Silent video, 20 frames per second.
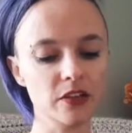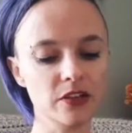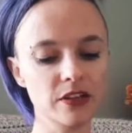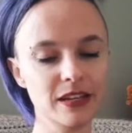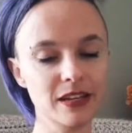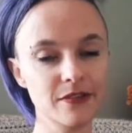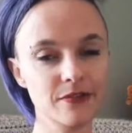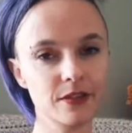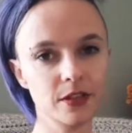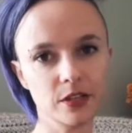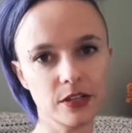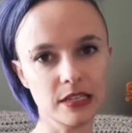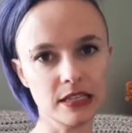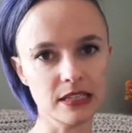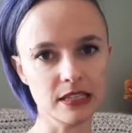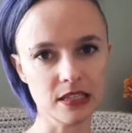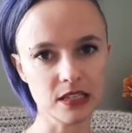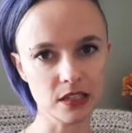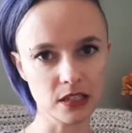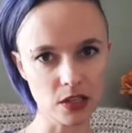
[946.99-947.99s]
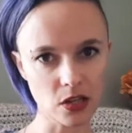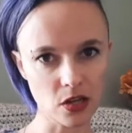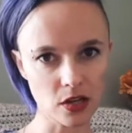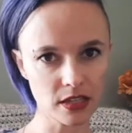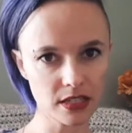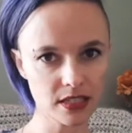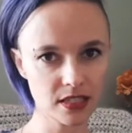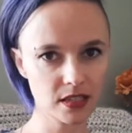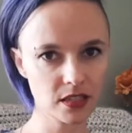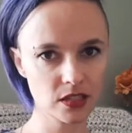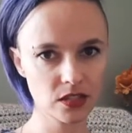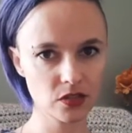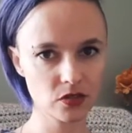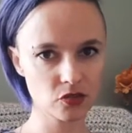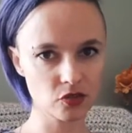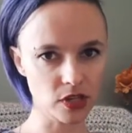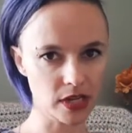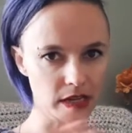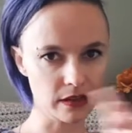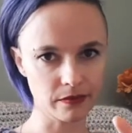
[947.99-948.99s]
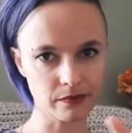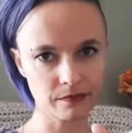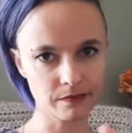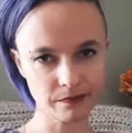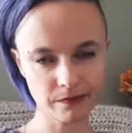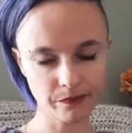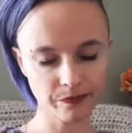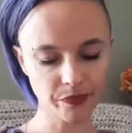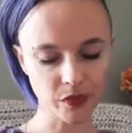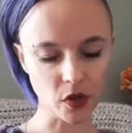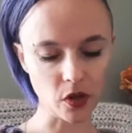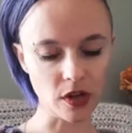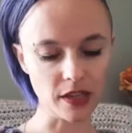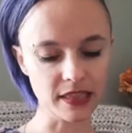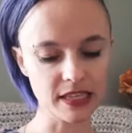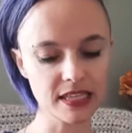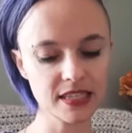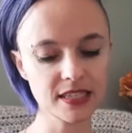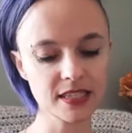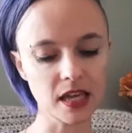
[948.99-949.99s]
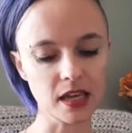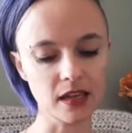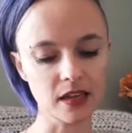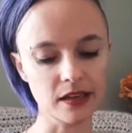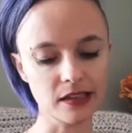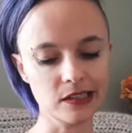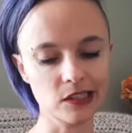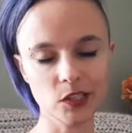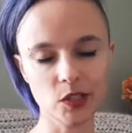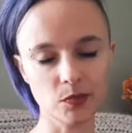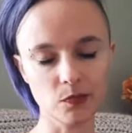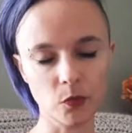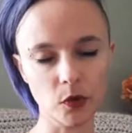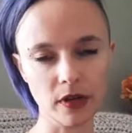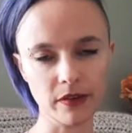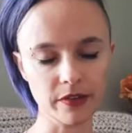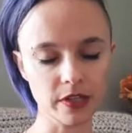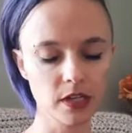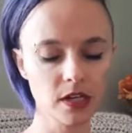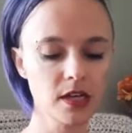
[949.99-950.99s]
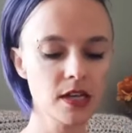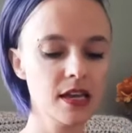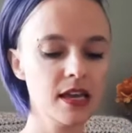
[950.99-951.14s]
and if there isn't a longest string on this, it's just whatever.